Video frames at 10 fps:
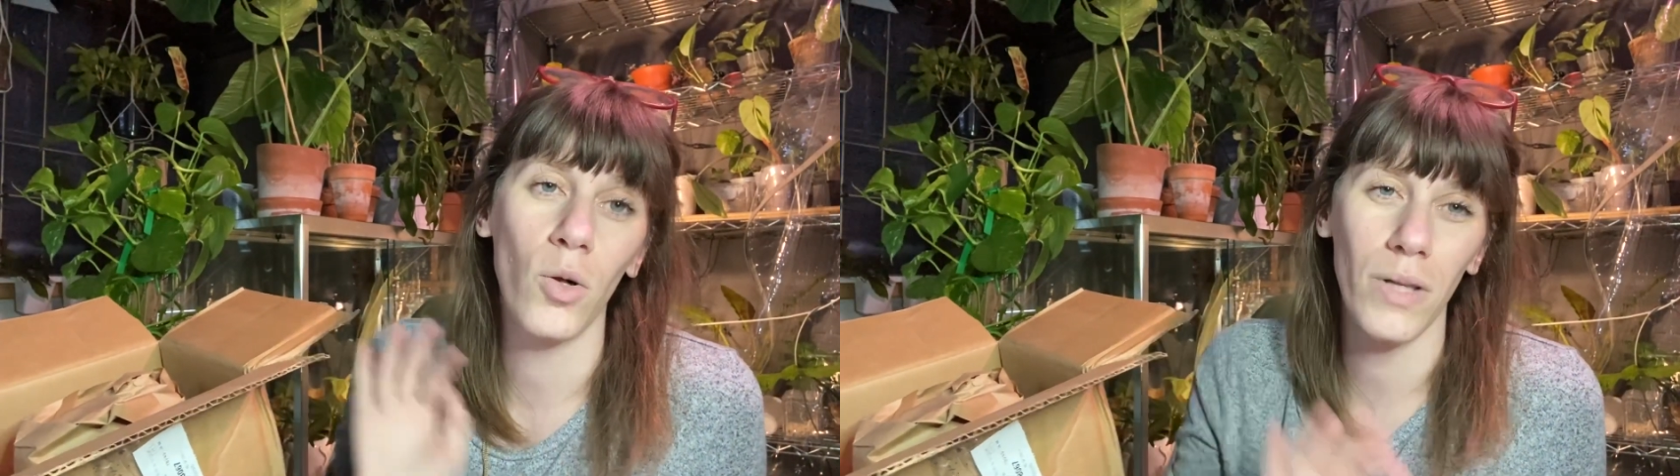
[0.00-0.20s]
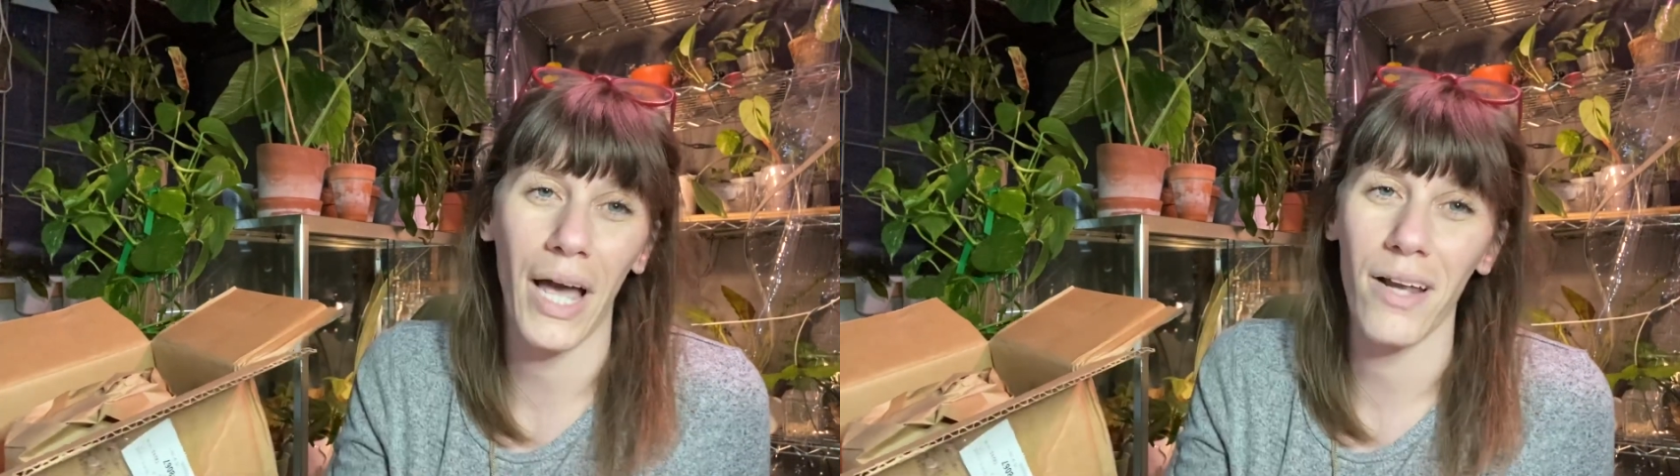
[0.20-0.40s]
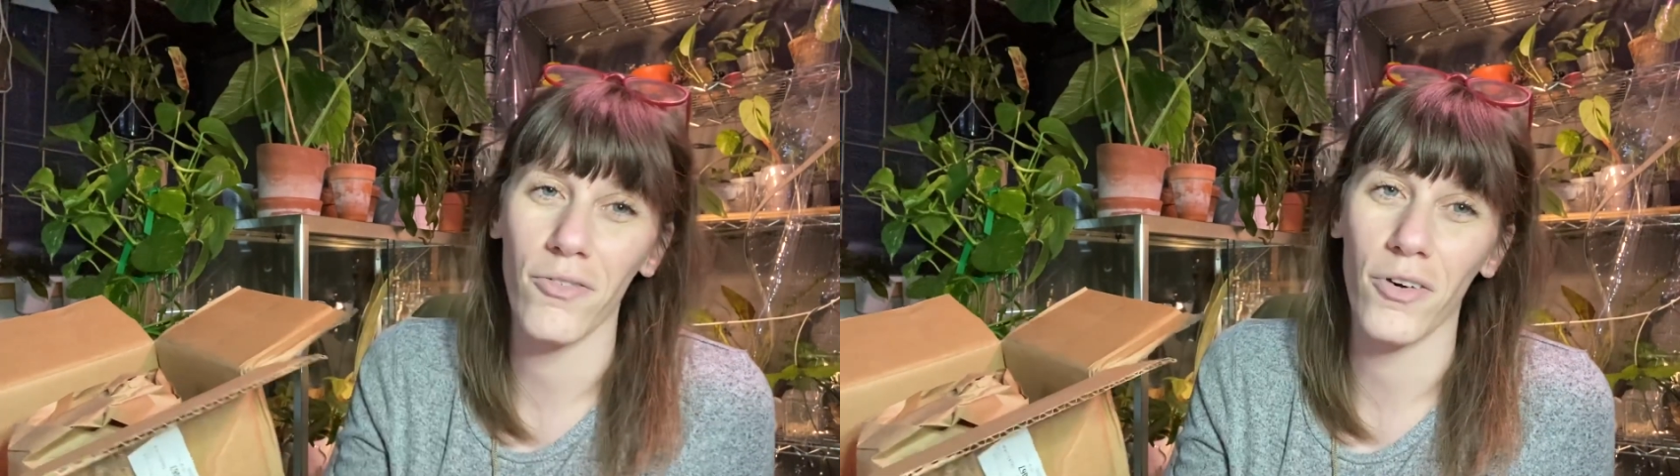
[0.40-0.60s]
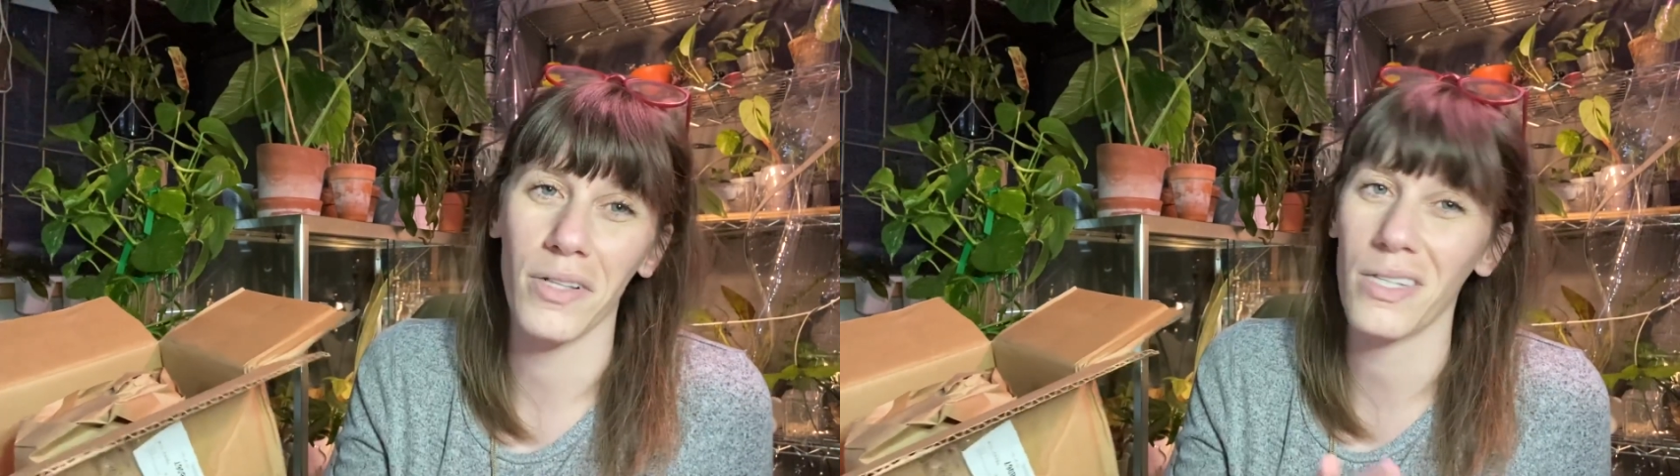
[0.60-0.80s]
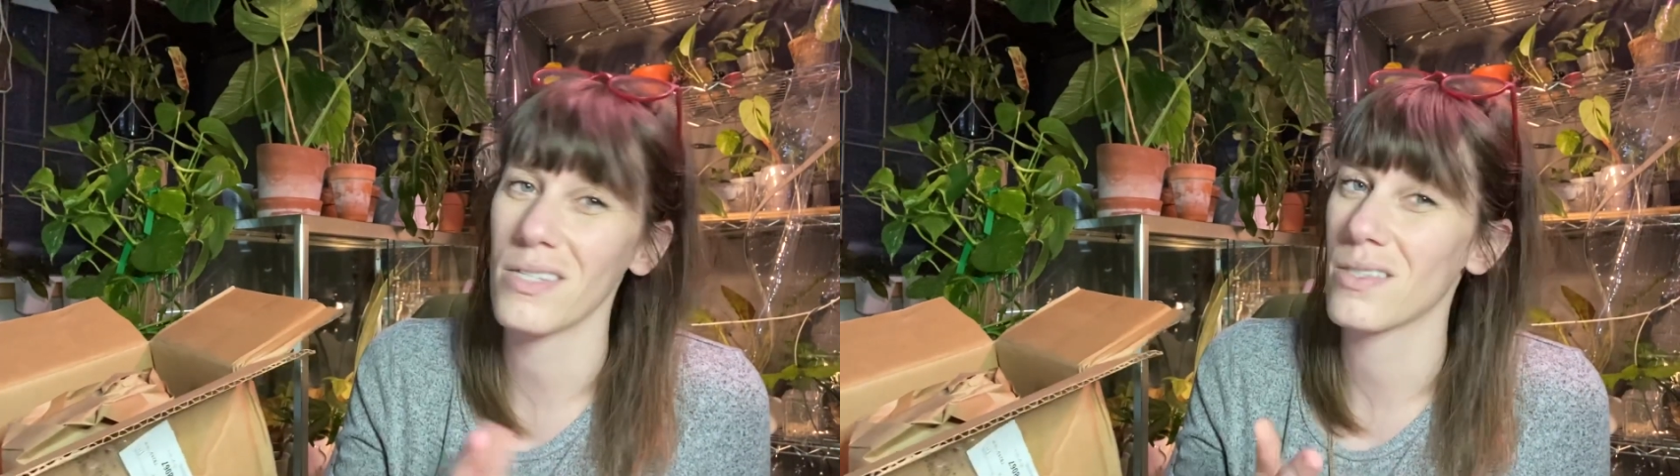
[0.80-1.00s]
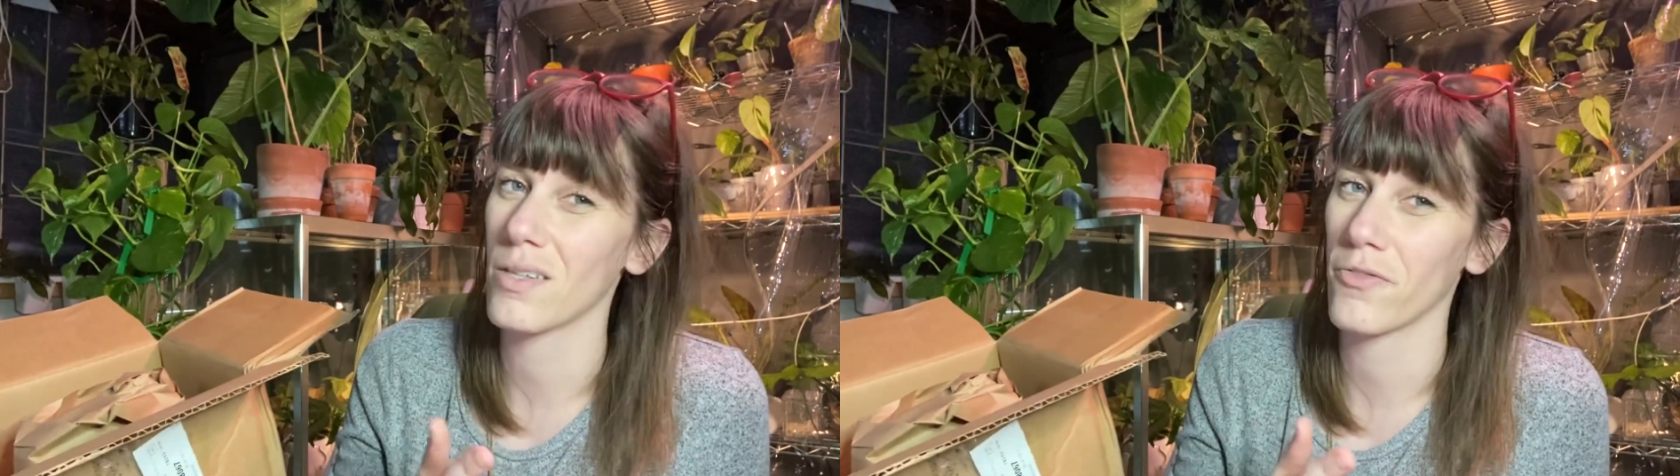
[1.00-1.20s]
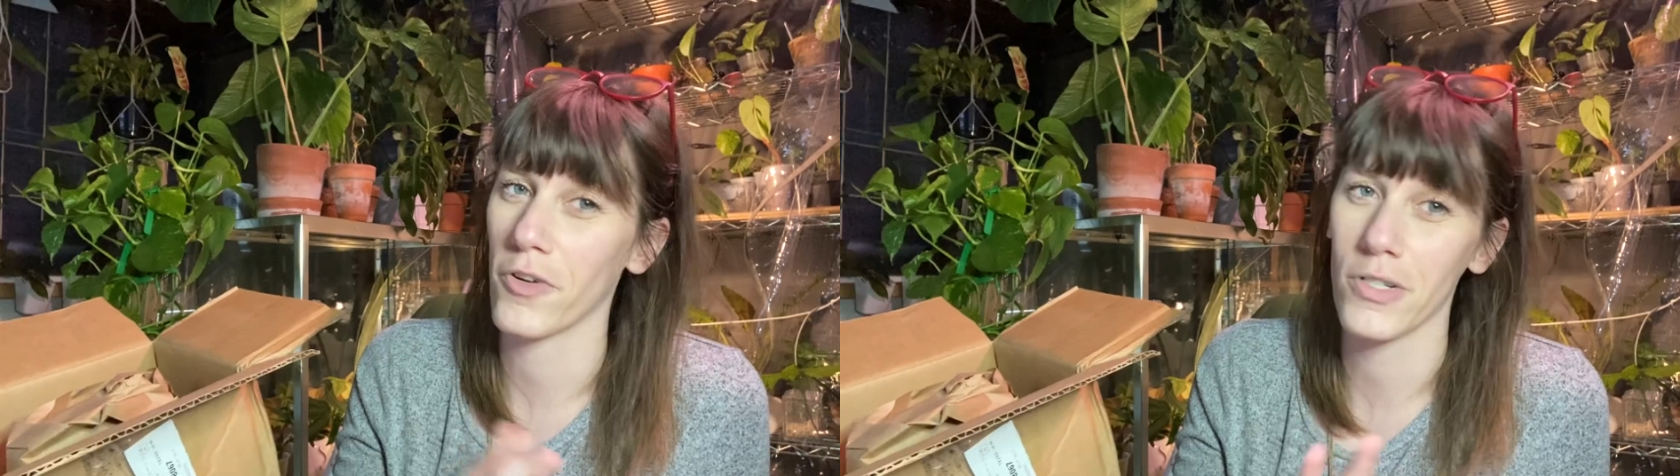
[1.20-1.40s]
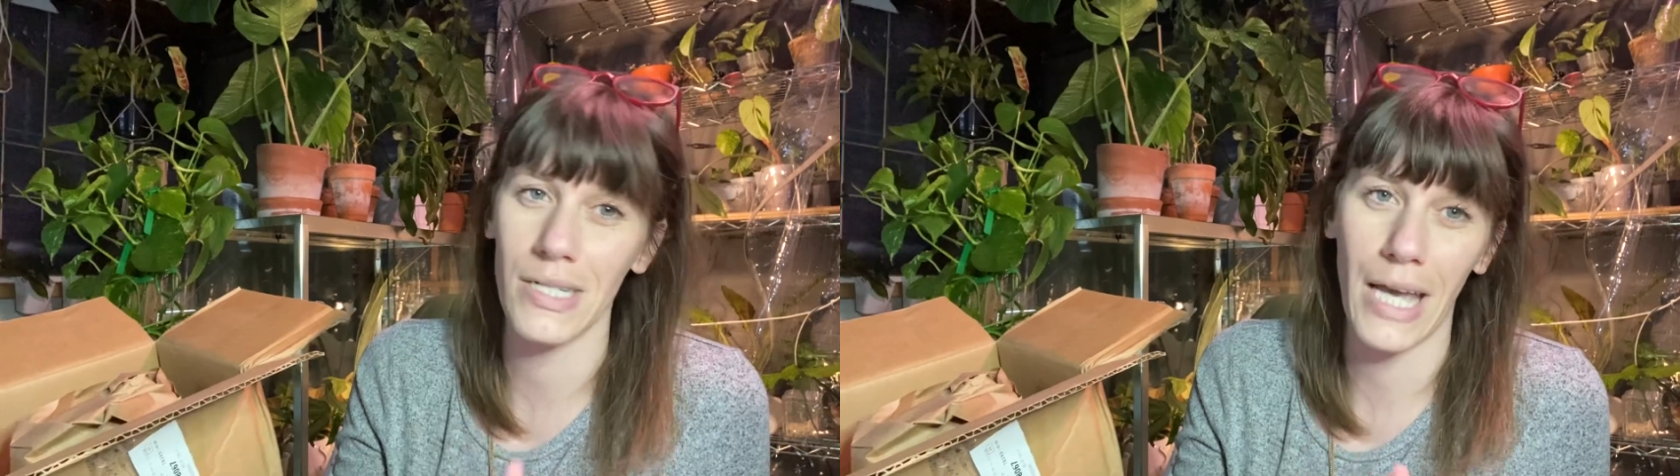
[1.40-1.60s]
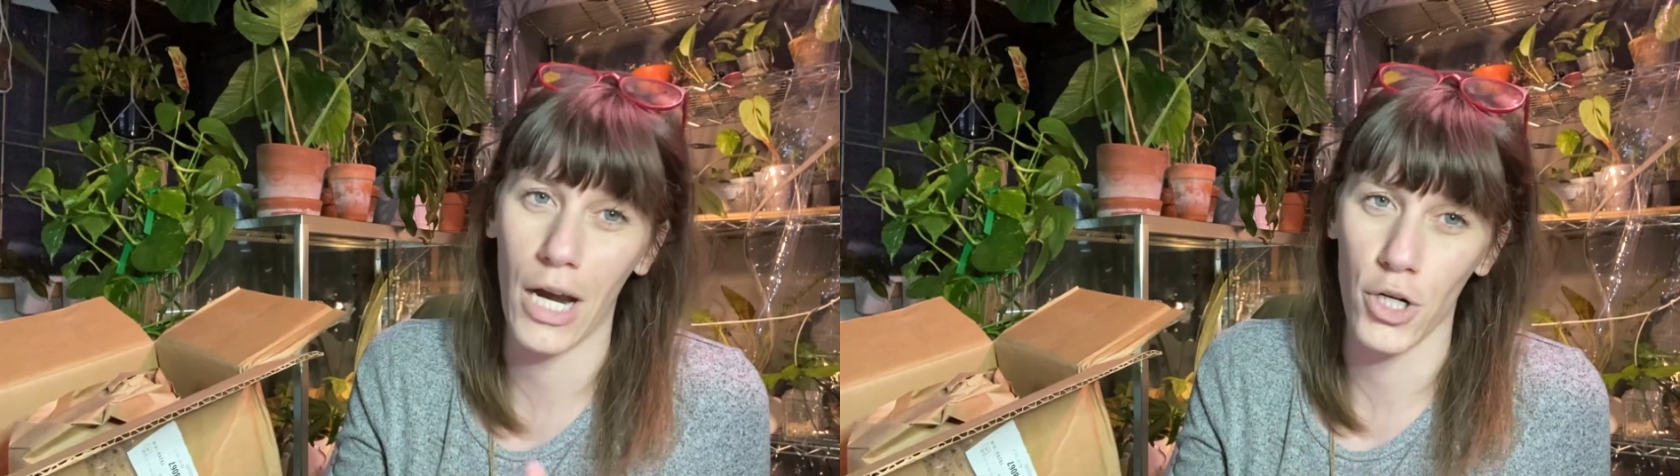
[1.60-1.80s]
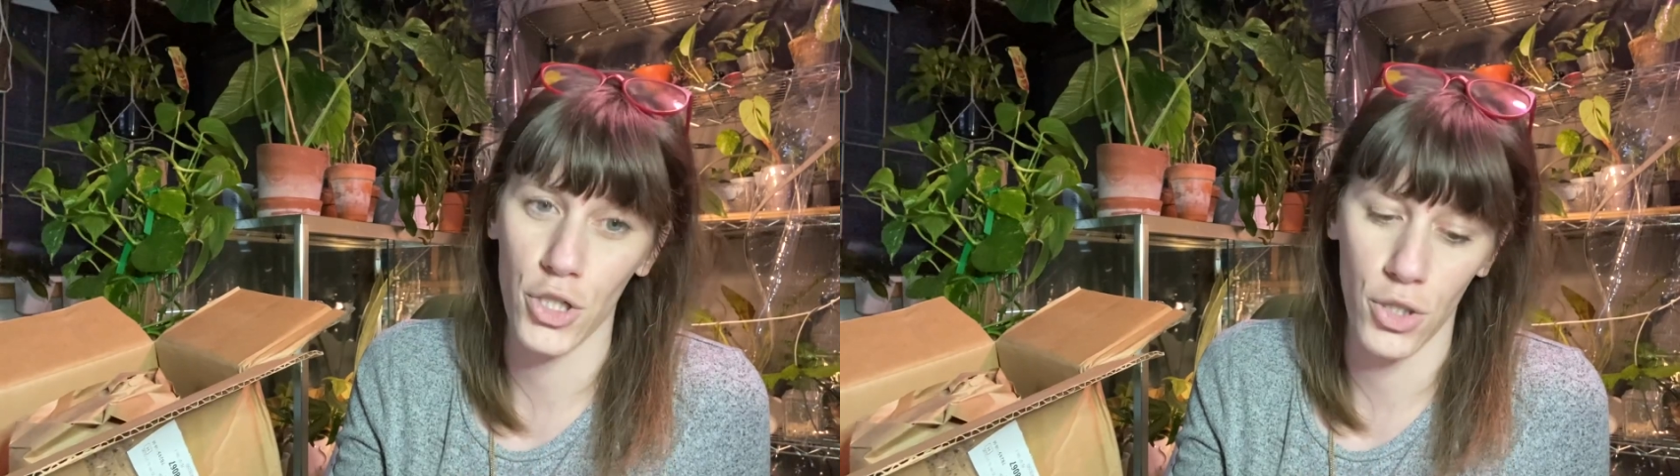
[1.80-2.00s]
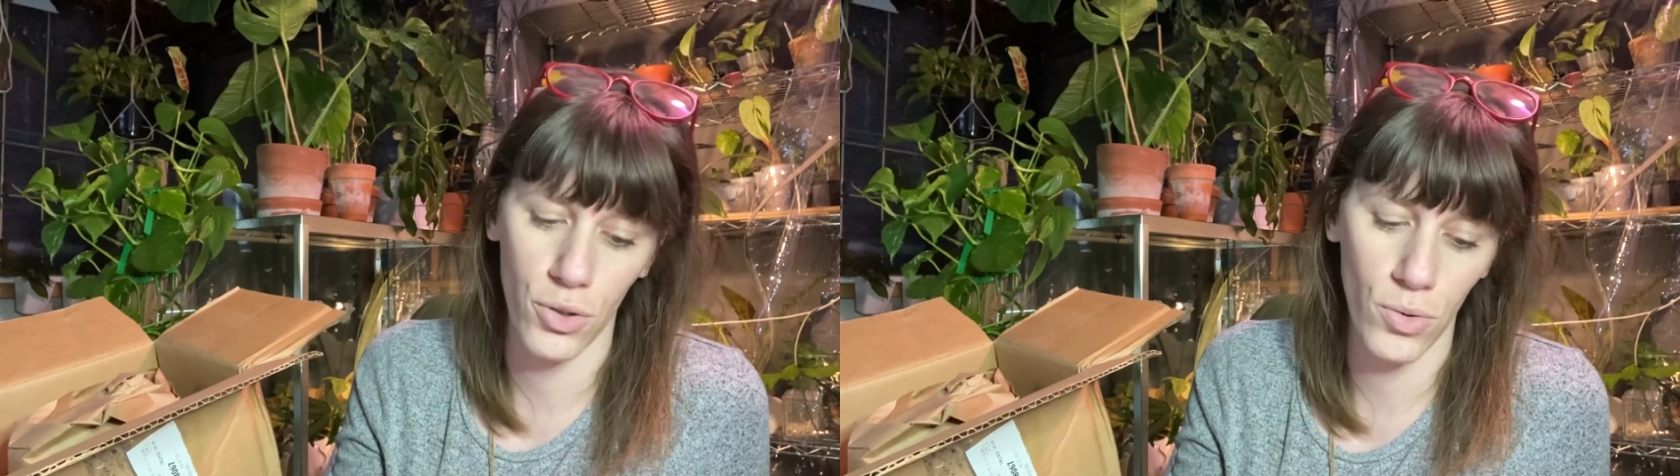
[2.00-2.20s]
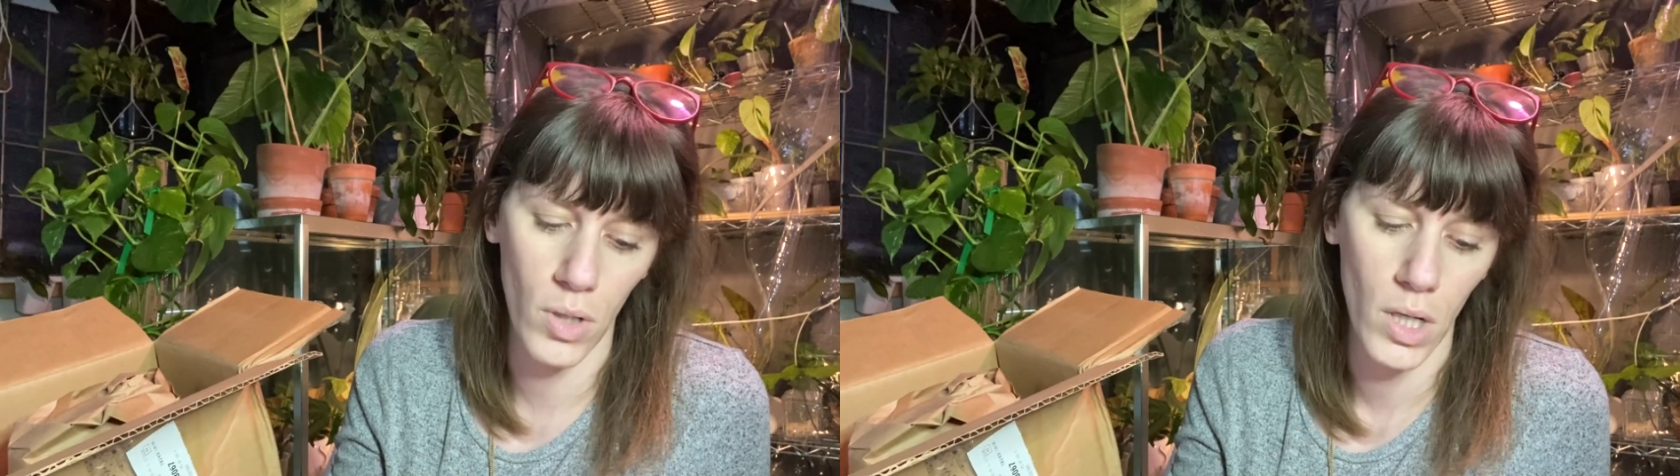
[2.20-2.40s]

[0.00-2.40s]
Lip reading: light for at least the first day or two.